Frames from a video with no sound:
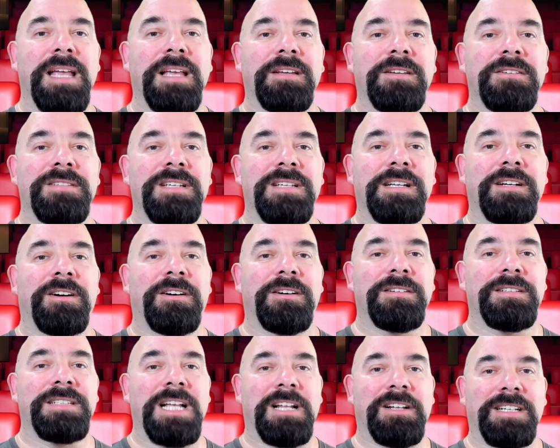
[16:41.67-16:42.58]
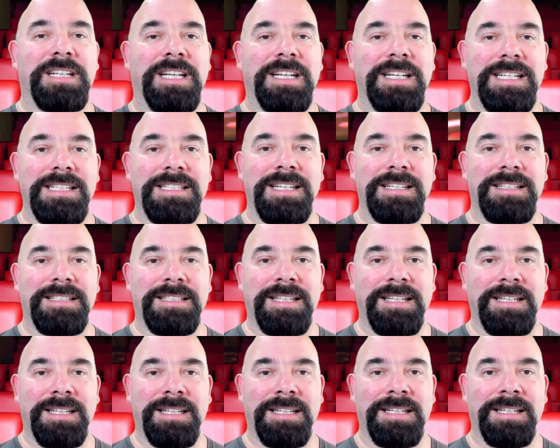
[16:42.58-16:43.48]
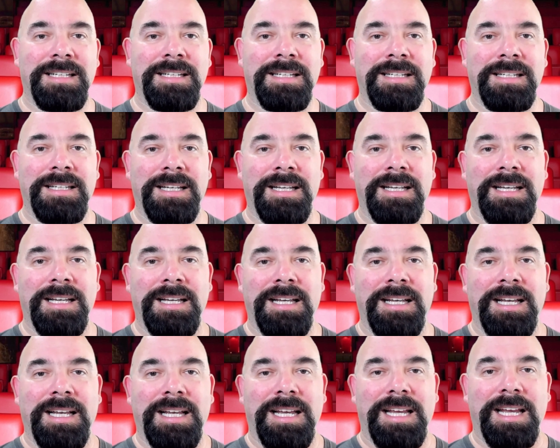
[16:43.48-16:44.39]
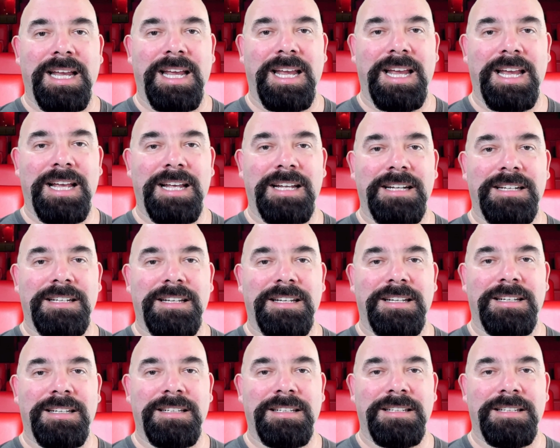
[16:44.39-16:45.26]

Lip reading: Using her telekinesis. And